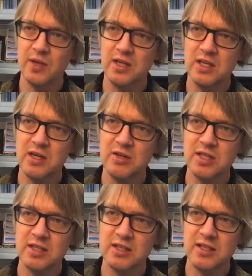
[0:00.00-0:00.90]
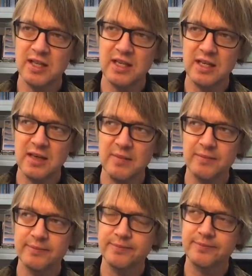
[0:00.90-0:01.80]
uses the
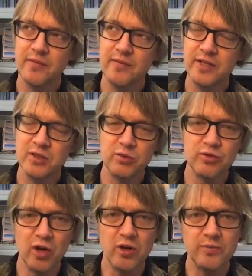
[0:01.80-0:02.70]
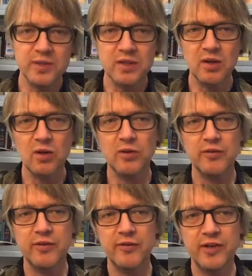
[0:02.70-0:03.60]
visual tropes
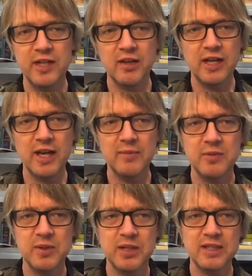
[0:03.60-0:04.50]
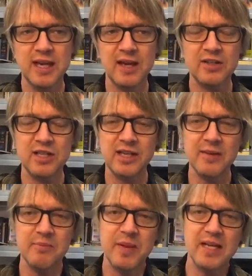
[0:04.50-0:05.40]
of video games, but is actually
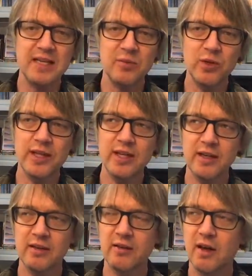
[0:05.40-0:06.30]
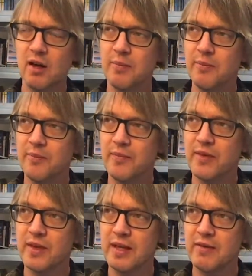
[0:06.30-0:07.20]
embedded within it.
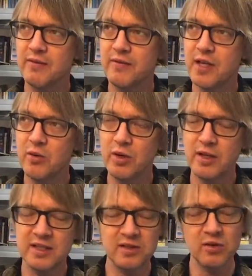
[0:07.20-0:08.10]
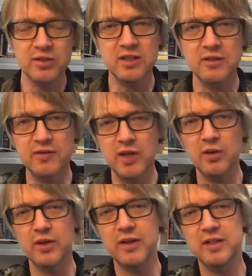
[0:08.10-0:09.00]
The viewer is not a
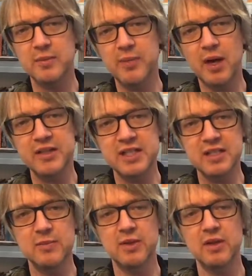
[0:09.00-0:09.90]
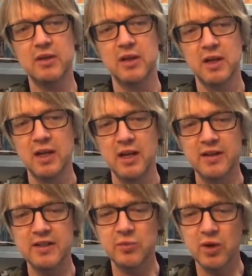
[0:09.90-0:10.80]
viewer, it's a participant in
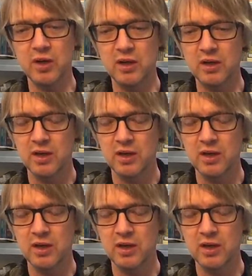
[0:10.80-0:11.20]
this work.